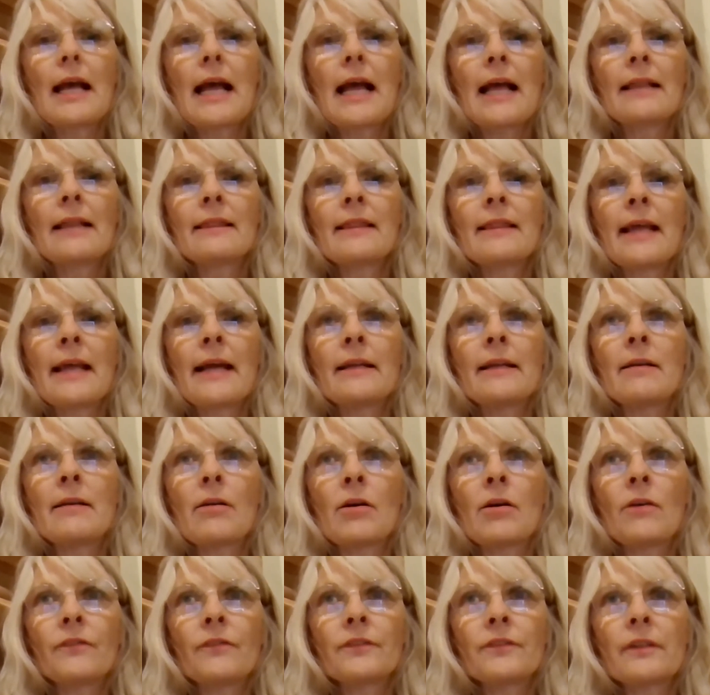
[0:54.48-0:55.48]
and then
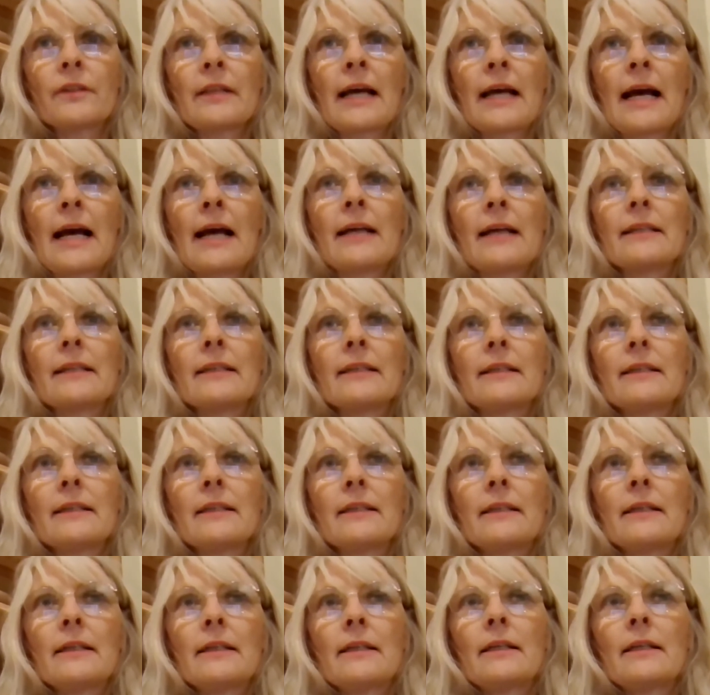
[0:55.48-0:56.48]
after that,
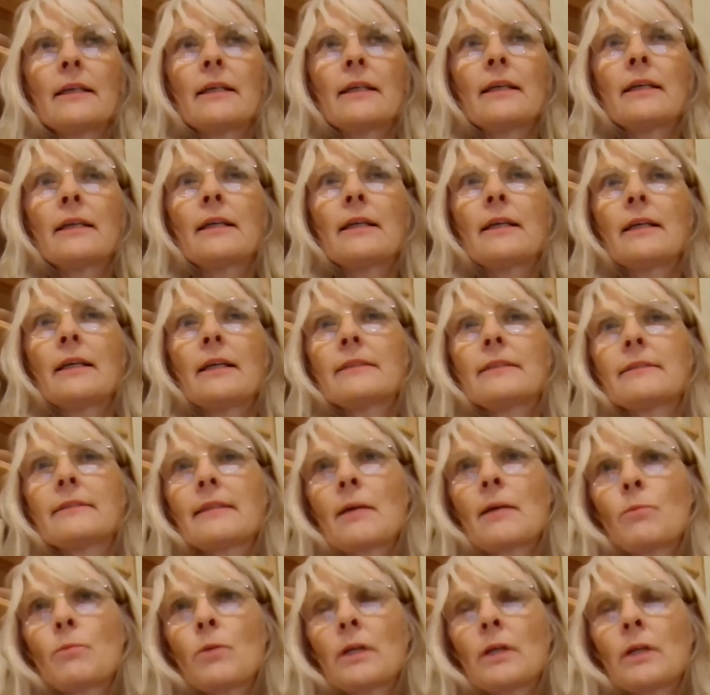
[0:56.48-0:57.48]

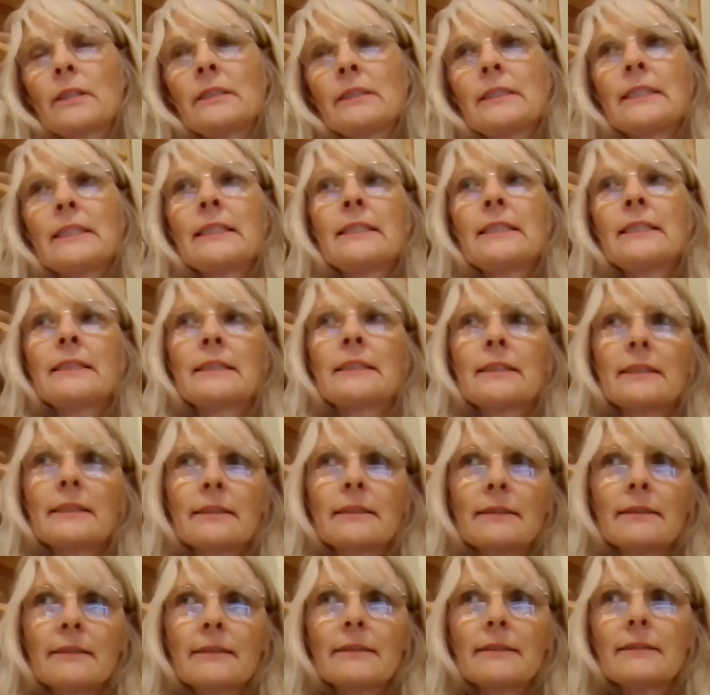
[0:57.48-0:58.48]
someone did
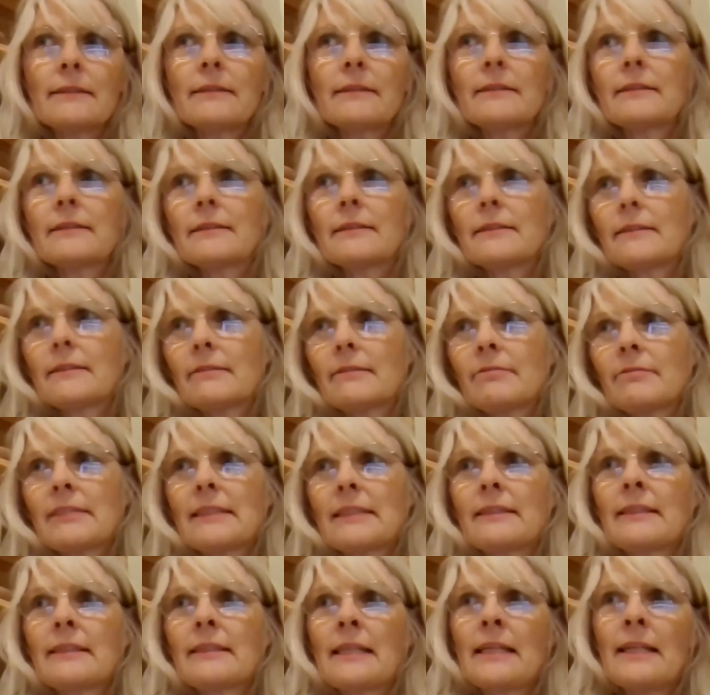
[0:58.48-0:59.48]

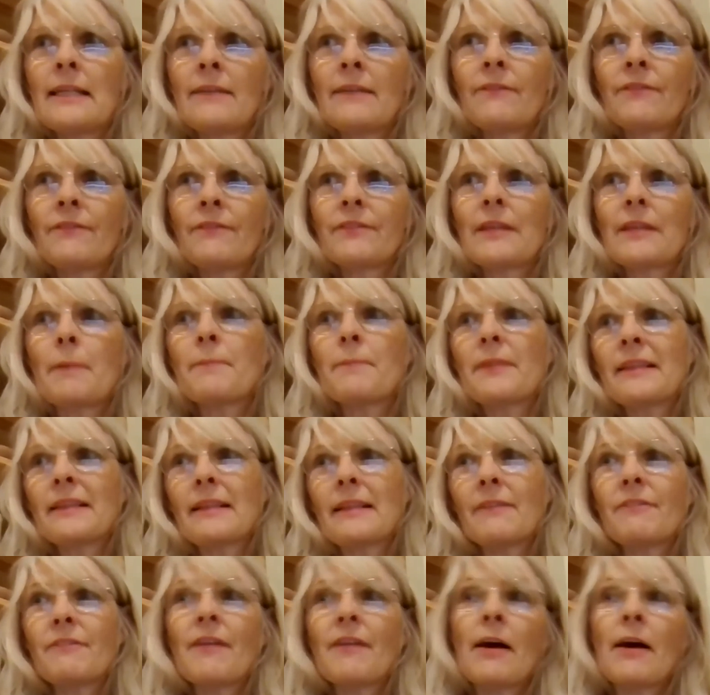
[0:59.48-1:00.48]
receive
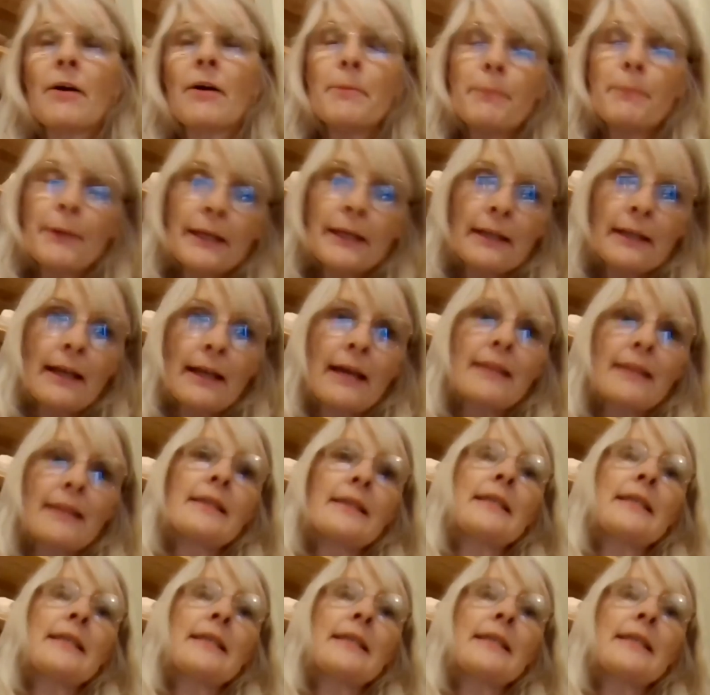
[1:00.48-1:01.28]
something that felt a bit like